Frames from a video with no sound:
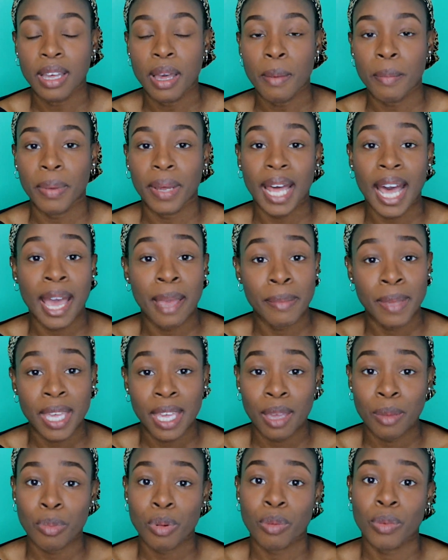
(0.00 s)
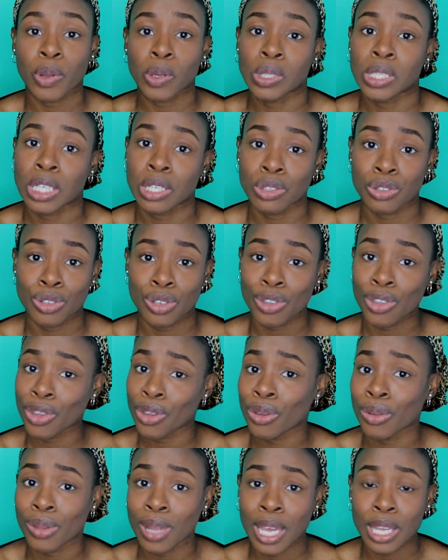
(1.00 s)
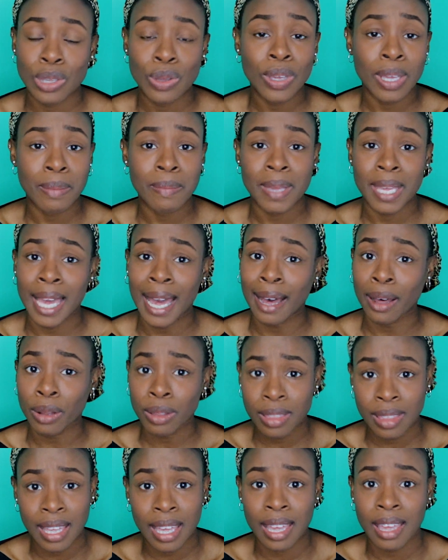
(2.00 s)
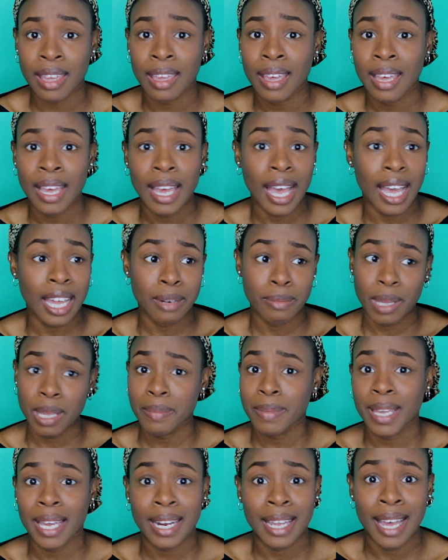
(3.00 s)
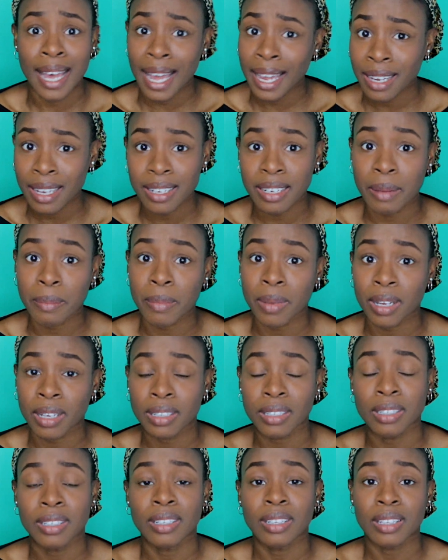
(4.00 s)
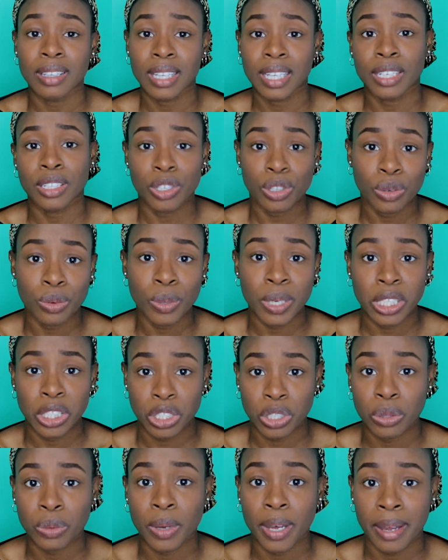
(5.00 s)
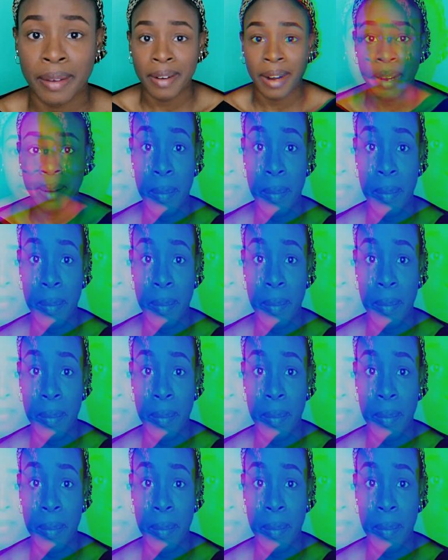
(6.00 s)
but I'm here promoting to you that you can be healthy and maybe at a higher number than you wish you were at.